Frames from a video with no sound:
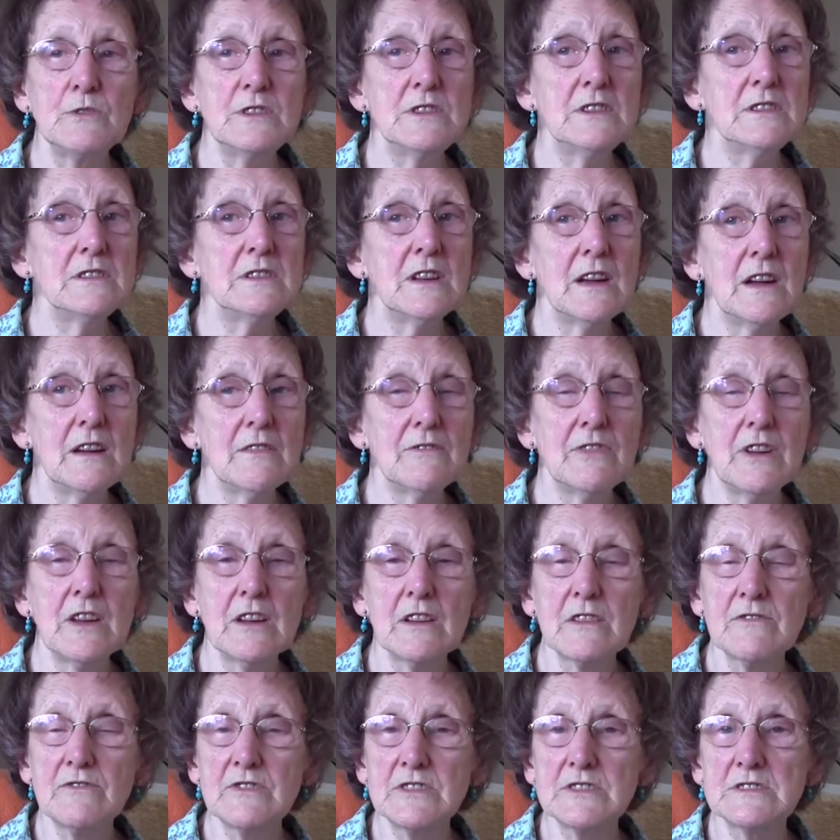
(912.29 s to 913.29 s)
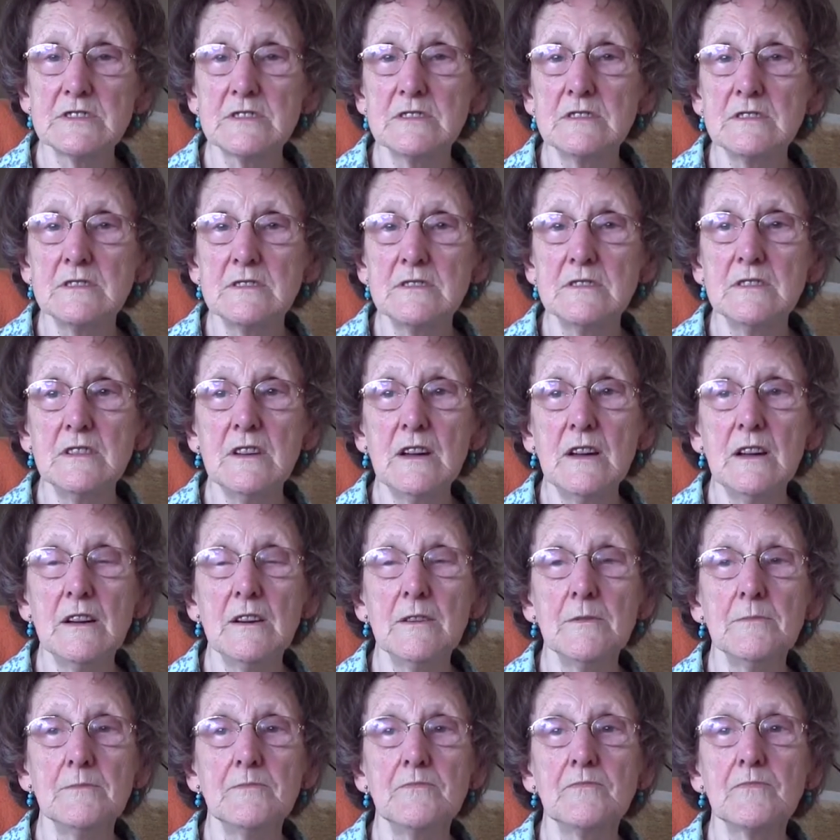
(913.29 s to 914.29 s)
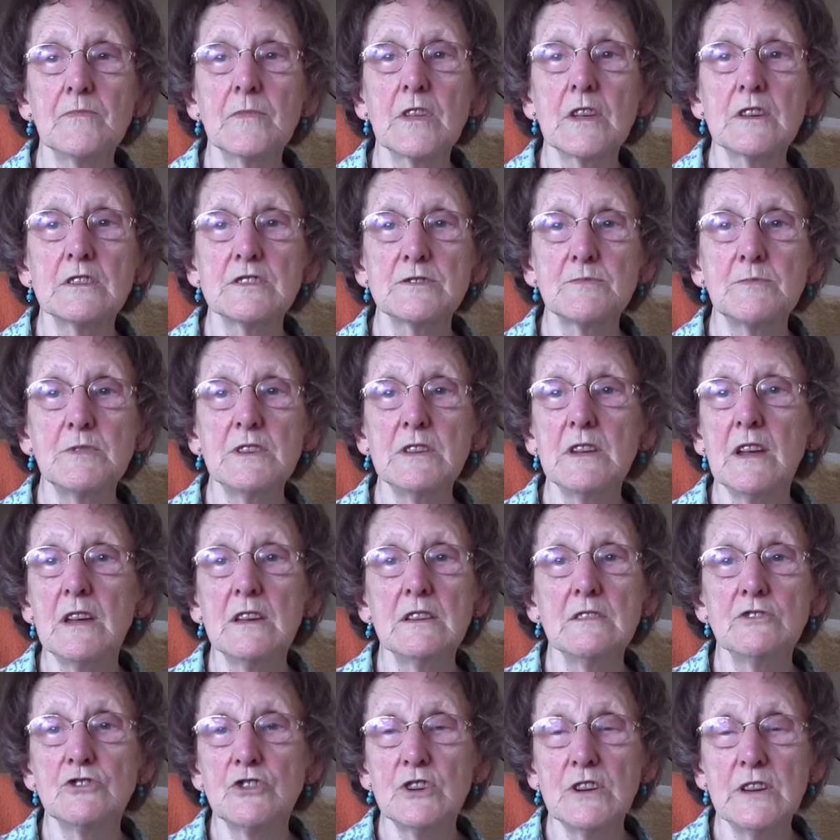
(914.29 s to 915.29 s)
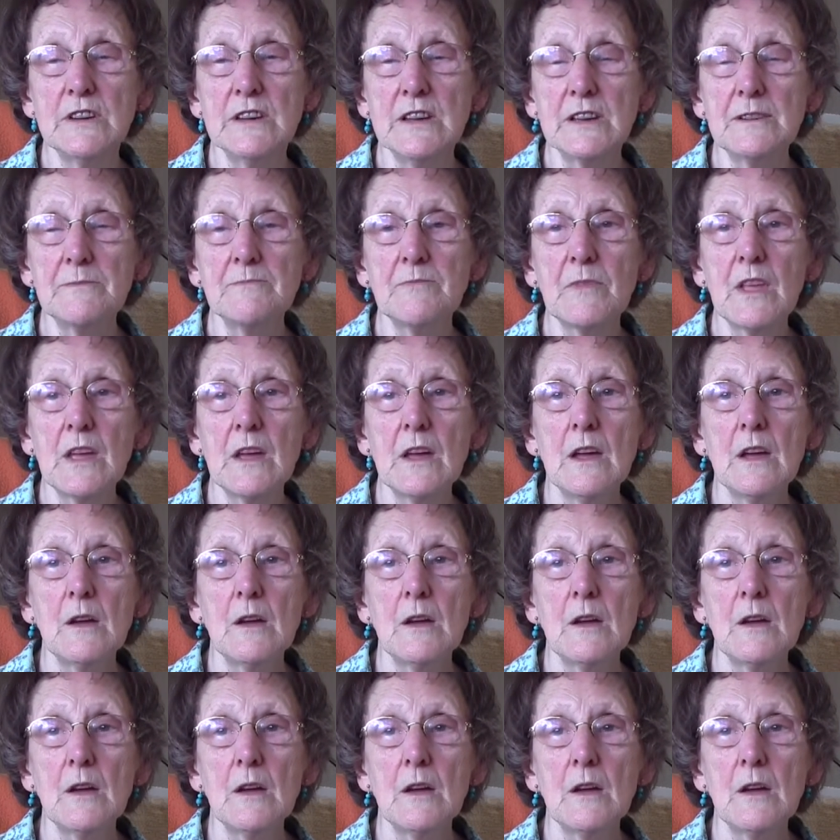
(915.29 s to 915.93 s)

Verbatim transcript: we didn't have health visiting um, uh, training,